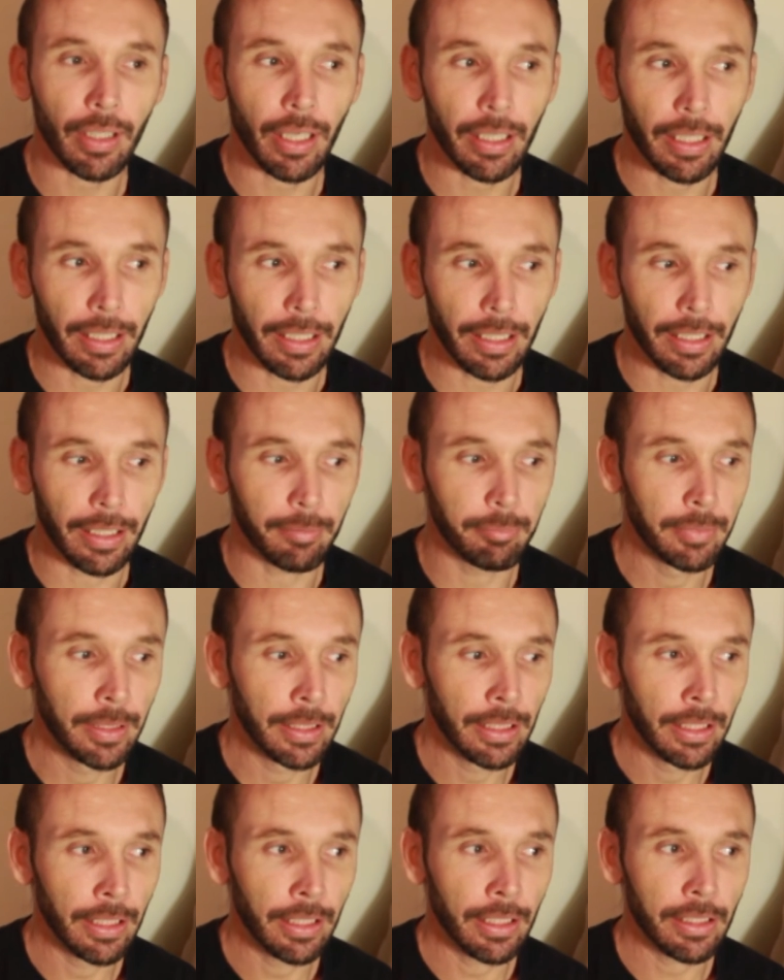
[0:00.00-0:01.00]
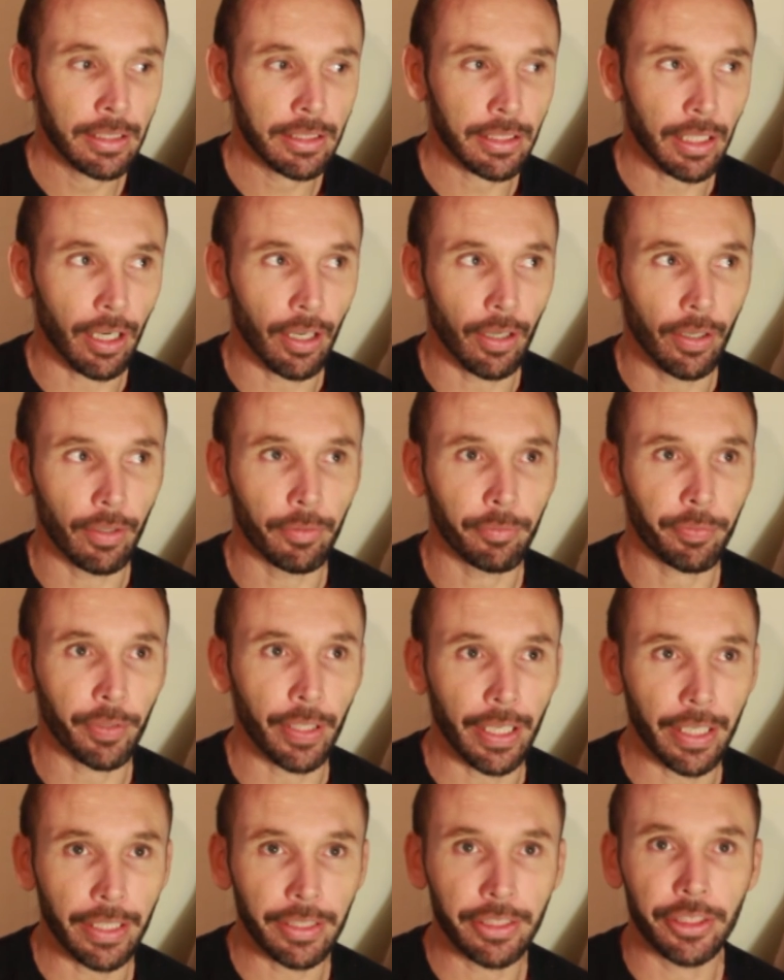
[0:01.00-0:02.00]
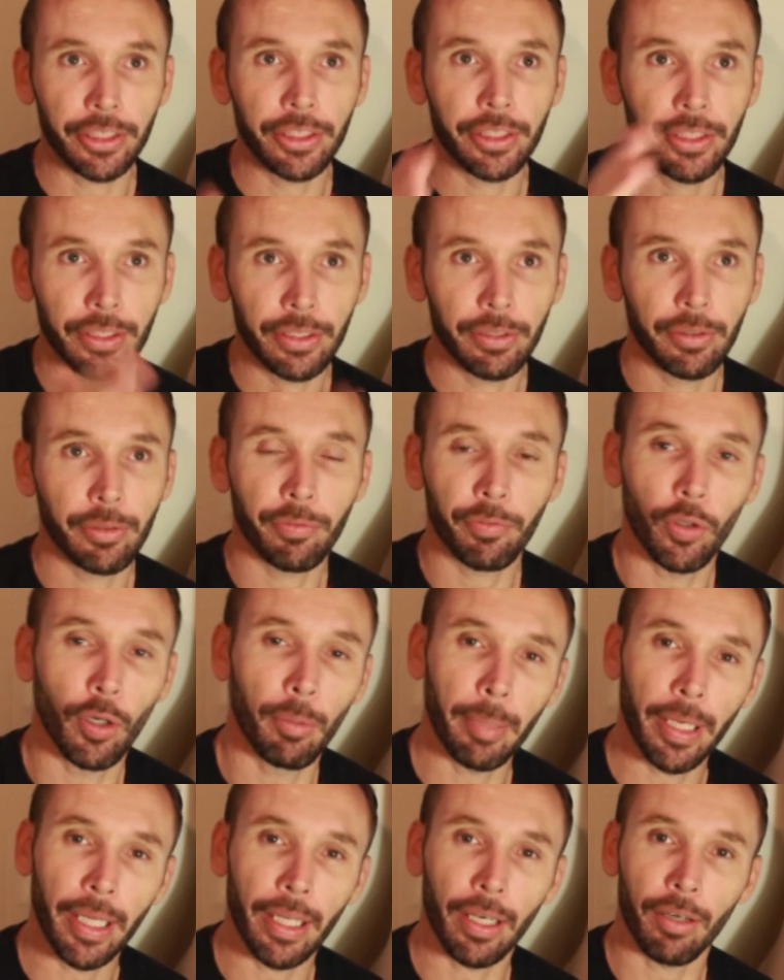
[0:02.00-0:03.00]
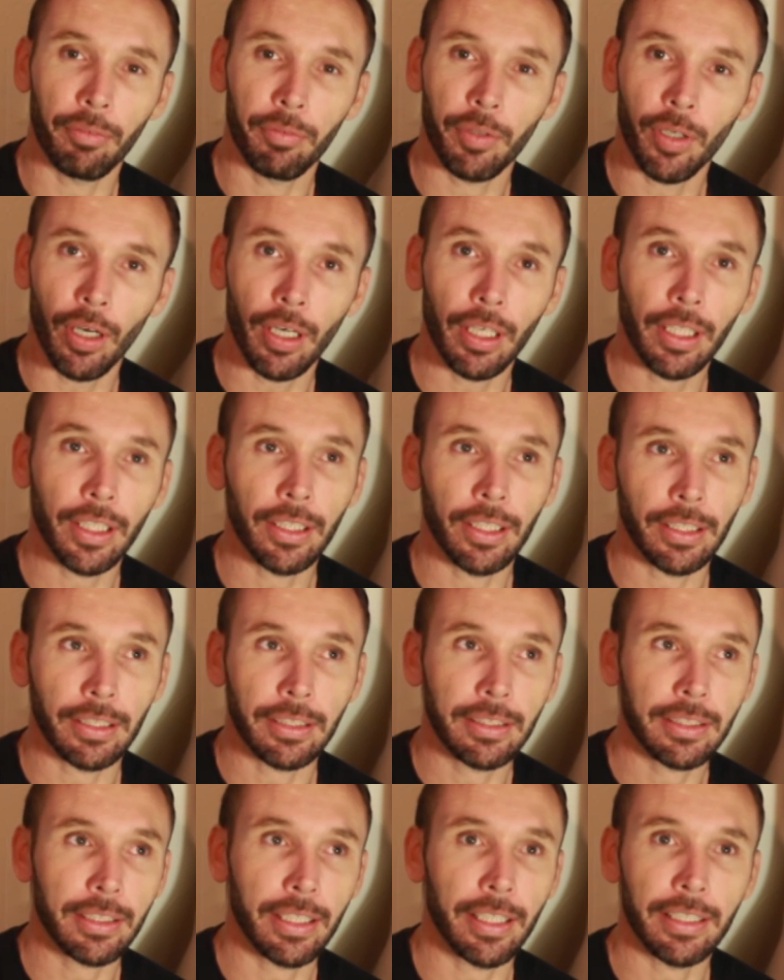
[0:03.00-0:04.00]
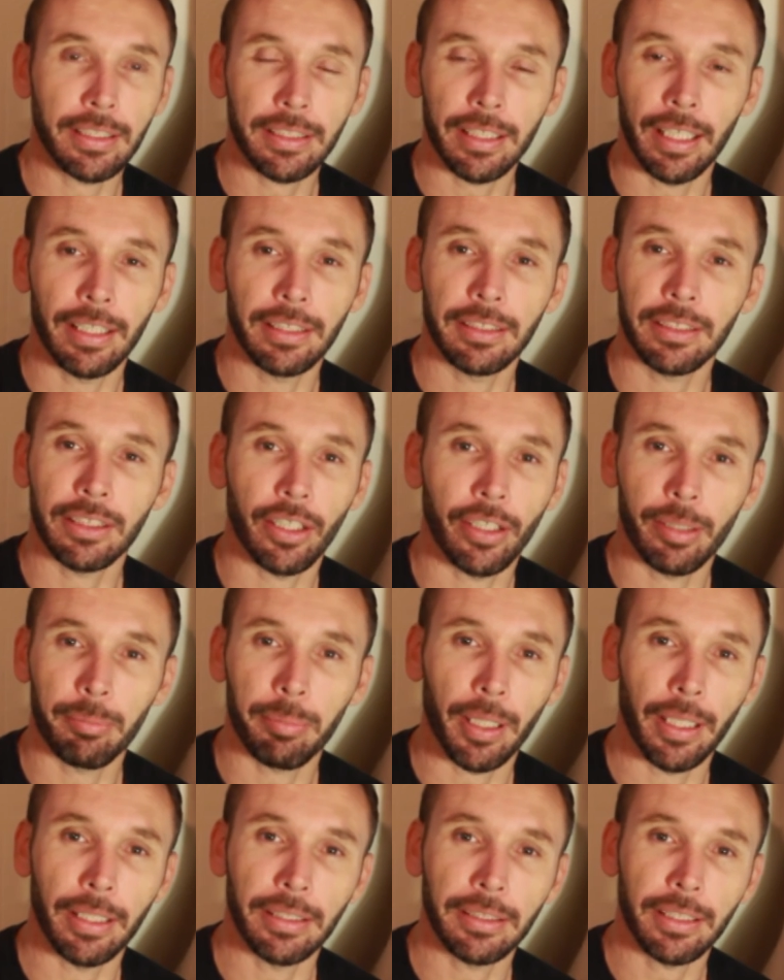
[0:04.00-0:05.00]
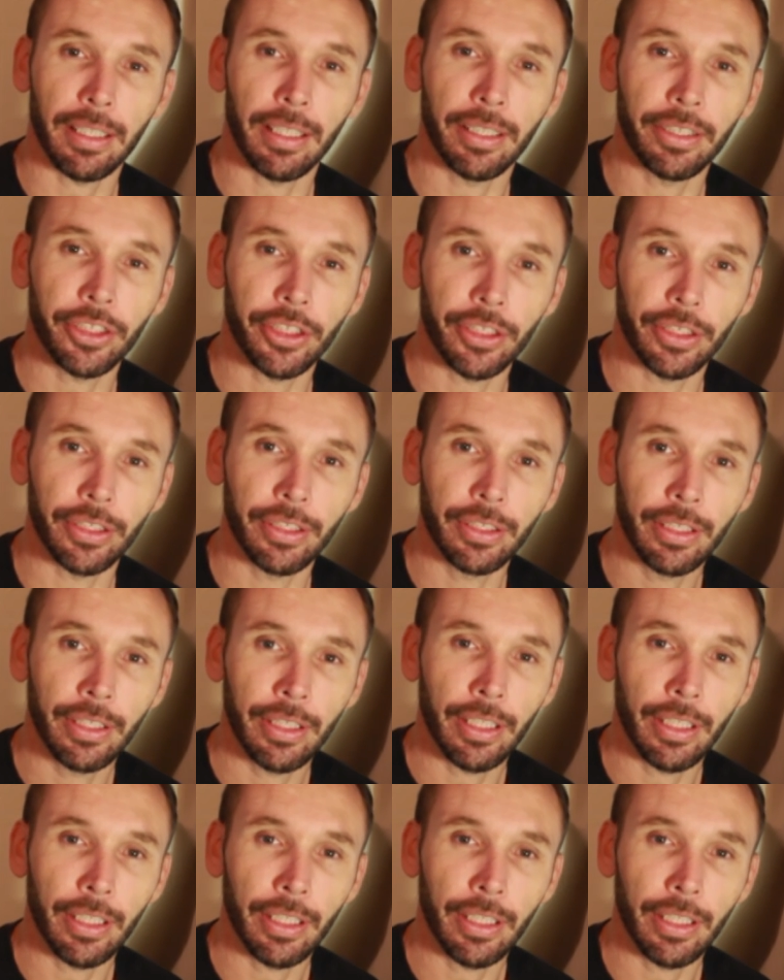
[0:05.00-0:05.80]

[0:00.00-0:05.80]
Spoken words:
So for each format I've got like Sega Saturn, Sony PlayStation,